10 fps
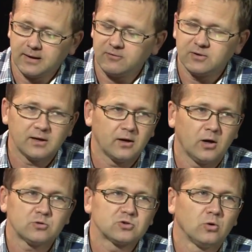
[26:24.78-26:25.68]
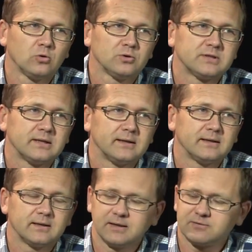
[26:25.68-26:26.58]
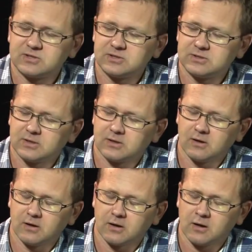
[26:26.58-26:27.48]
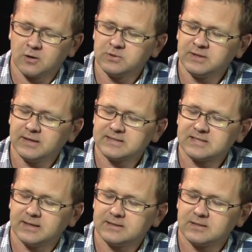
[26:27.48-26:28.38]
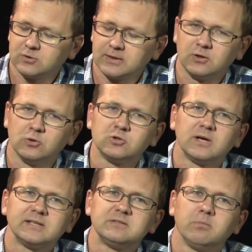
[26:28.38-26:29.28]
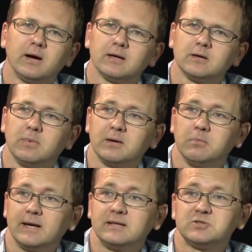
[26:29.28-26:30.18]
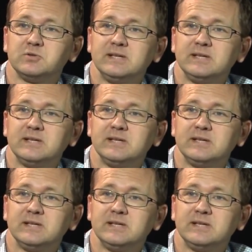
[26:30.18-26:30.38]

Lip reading: every household gives carbon dioxide, and you can neutralize it by buying